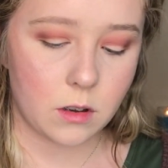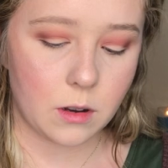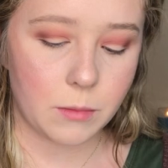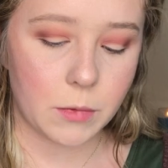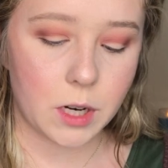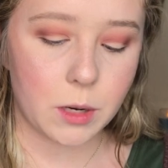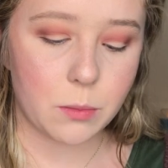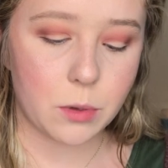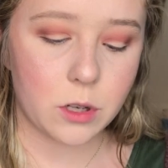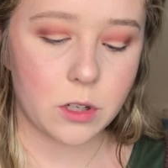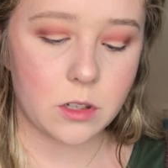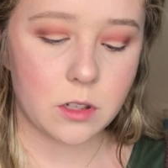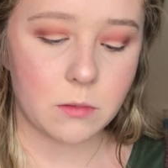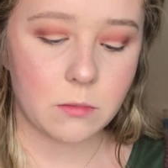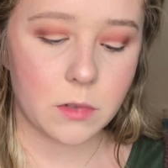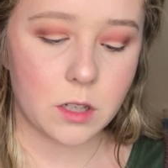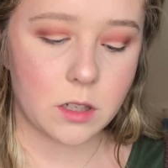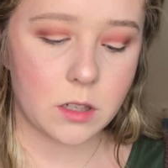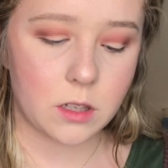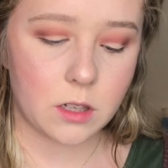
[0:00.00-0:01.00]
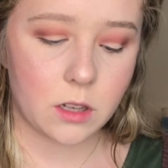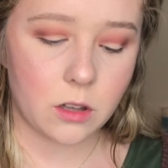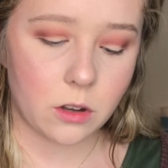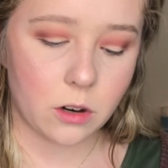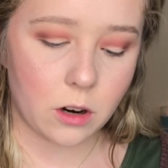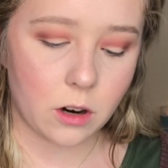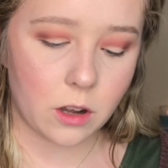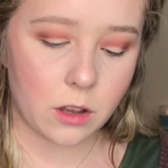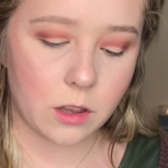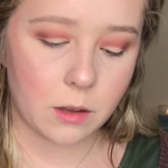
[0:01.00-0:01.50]
I'm going to put some
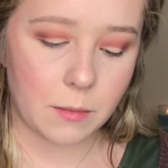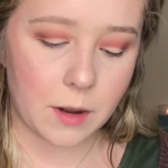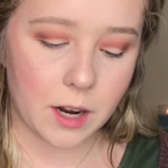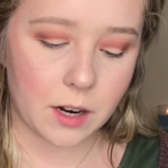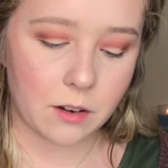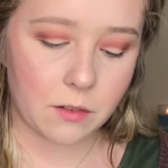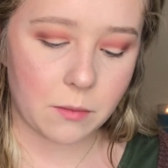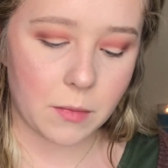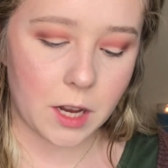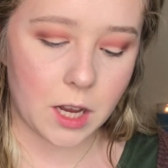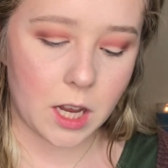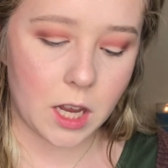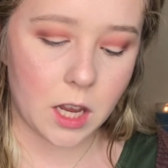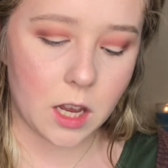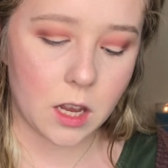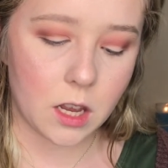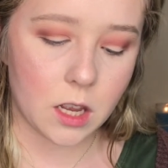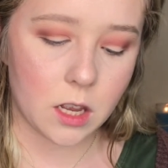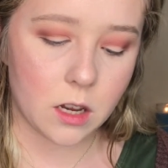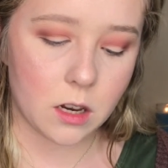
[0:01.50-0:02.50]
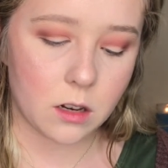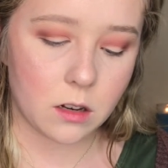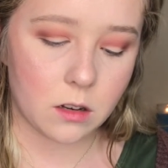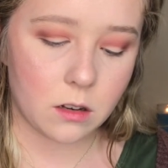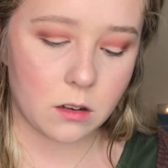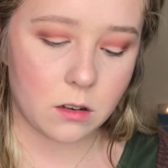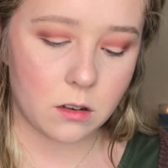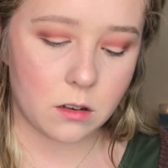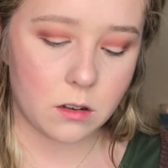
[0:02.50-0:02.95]
concealer on the back of my hand.